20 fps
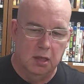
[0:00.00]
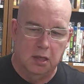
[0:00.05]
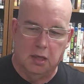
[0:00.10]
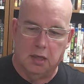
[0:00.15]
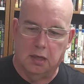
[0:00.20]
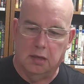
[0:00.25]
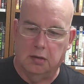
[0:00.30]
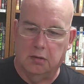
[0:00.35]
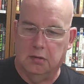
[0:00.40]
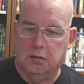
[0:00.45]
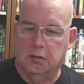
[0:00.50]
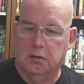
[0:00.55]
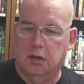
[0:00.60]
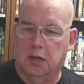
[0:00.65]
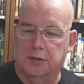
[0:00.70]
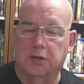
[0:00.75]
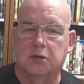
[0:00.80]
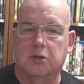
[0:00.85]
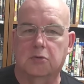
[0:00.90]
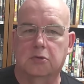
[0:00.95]
them. I
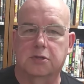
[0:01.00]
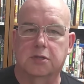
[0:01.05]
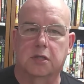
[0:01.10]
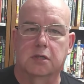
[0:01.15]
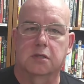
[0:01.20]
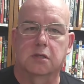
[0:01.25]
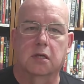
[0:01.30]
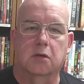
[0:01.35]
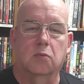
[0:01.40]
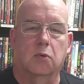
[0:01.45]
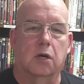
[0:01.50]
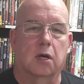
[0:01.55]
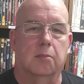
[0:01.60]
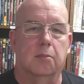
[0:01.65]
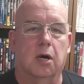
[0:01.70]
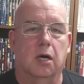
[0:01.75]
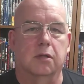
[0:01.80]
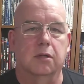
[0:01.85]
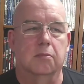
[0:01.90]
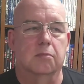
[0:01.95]
think there was 16 when I
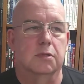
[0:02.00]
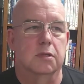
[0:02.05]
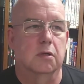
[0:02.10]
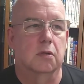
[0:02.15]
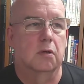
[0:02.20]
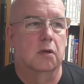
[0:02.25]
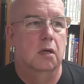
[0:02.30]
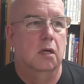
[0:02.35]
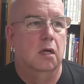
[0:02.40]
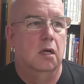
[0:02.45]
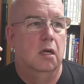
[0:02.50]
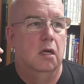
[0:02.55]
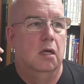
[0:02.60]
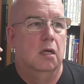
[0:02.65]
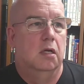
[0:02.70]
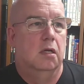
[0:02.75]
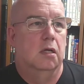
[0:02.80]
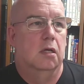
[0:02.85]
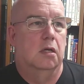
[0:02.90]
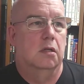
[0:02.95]
bought them. So
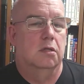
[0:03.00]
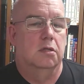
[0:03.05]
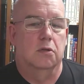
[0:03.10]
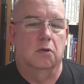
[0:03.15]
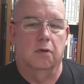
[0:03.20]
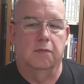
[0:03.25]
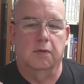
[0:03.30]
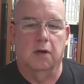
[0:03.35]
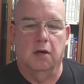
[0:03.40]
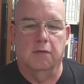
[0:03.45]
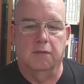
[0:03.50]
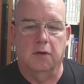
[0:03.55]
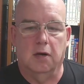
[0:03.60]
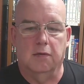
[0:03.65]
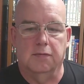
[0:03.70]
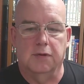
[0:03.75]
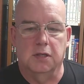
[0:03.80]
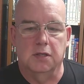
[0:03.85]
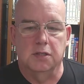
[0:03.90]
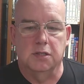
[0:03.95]

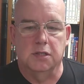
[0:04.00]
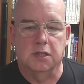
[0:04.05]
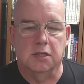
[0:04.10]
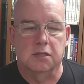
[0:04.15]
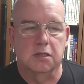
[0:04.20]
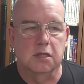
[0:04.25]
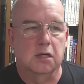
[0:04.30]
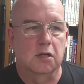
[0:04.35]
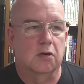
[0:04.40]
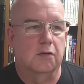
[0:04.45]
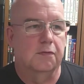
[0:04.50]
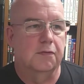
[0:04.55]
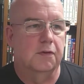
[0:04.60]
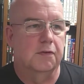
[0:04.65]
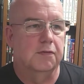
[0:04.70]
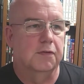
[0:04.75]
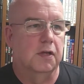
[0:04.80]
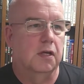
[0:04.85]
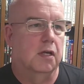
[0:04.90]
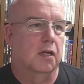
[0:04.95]
of these 16 or
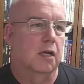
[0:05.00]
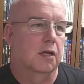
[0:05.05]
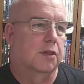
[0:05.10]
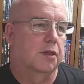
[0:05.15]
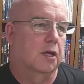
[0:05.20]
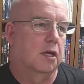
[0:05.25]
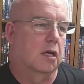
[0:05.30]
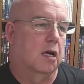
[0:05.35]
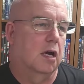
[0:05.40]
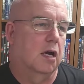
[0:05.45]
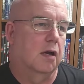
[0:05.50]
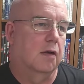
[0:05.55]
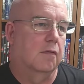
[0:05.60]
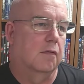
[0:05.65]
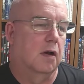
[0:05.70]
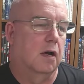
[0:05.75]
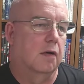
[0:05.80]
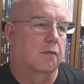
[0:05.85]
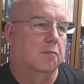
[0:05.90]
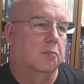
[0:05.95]
15, I think I
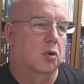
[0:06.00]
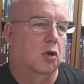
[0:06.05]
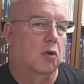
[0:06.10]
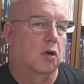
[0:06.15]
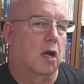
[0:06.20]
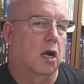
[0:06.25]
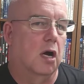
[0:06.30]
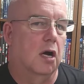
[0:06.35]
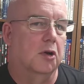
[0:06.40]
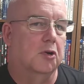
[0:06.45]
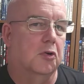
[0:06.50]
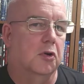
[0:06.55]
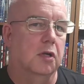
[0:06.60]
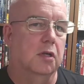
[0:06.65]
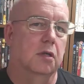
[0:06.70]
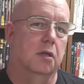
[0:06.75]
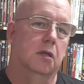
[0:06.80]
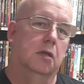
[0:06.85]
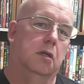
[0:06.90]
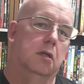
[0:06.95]
broke 100
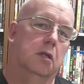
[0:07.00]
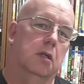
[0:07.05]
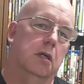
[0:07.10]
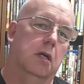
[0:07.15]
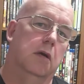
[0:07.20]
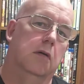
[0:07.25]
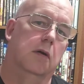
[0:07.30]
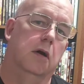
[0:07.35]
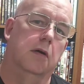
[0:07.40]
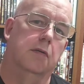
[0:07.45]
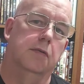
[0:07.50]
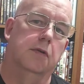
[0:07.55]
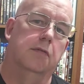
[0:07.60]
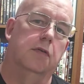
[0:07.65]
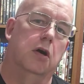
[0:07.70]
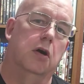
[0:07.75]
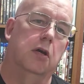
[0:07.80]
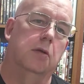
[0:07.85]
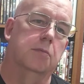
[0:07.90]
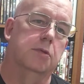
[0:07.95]
of the
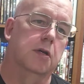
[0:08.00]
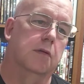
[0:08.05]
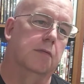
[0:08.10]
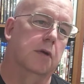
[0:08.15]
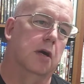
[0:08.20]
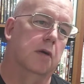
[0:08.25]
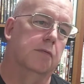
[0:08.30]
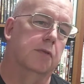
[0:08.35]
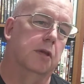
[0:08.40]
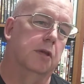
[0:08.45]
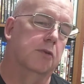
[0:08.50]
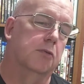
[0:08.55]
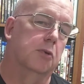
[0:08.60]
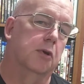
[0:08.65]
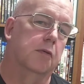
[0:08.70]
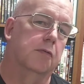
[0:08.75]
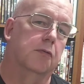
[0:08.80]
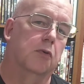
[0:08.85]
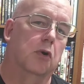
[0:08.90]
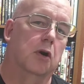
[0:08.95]
volumes of the
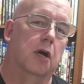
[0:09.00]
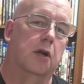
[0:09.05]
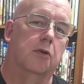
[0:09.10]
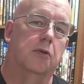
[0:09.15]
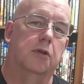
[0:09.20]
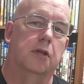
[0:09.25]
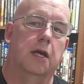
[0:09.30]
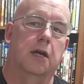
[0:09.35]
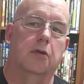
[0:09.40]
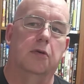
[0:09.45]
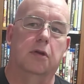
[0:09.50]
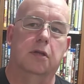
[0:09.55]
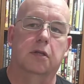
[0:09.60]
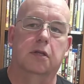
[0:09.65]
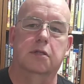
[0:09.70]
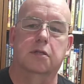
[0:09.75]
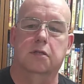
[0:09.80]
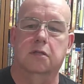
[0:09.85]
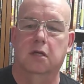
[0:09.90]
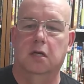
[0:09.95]
300 or 400 that are in
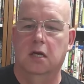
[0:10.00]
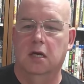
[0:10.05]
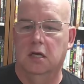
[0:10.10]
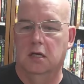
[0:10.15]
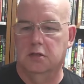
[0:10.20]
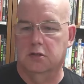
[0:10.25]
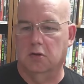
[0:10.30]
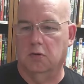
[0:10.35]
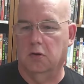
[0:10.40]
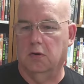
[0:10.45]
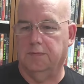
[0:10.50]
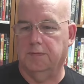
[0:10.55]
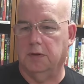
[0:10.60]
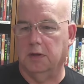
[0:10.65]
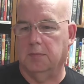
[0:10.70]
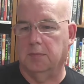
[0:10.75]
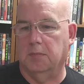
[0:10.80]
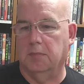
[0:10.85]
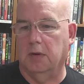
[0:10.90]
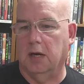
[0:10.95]
this. So
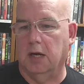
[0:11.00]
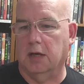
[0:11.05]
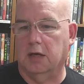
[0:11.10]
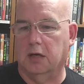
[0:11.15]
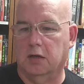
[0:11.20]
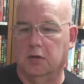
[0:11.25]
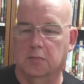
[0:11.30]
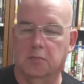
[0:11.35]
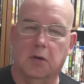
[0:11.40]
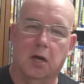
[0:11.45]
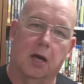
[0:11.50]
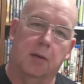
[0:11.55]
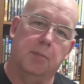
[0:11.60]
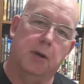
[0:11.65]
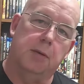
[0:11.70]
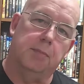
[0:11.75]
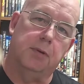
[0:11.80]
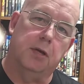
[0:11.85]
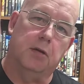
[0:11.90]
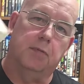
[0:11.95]
hopefully I
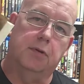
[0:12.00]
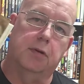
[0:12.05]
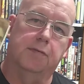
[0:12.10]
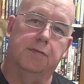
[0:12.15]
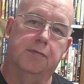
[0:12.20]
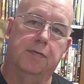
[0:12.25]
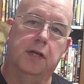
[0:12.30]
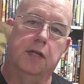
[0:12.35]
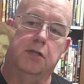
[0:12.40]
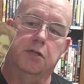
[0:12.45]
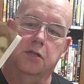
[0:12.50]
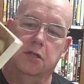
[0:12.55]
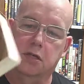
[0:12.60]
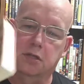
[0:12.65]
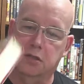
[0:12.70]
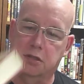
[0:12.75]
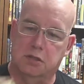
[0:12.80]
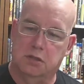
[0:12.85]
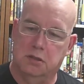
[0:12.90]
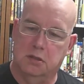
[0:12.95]
might be able to finish
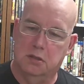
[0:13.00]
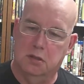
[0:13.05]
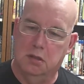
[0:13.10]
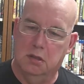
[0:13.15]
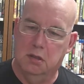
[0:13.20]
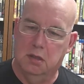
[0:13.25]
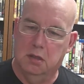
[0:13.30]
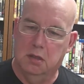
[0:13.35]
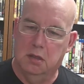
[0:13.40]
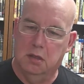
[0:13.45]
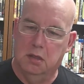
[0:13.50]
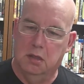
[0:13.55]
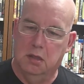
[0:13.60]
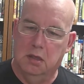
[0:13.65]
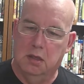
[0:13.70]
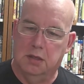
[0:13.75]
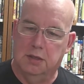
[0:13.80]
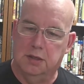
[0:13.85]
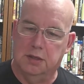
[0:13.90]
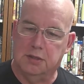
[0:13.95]
this
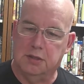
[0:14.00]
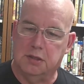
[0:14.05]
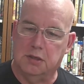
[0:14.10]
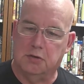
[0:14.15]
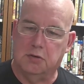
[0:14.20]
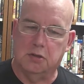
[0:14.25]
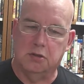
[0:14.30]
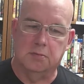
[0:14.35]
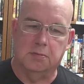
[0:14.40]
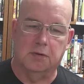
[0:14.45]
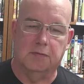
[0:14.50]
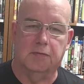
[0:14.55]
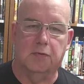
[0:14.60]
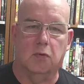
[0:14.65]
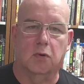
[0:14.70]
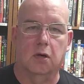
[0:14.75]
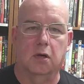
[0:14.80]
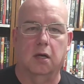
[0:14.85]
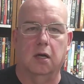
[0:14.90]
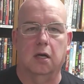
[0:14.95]
series
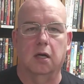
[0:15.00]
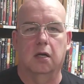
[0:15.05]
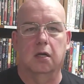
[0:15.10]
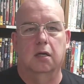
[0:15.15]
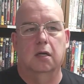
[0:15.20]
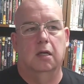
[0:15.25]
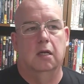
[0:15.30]
before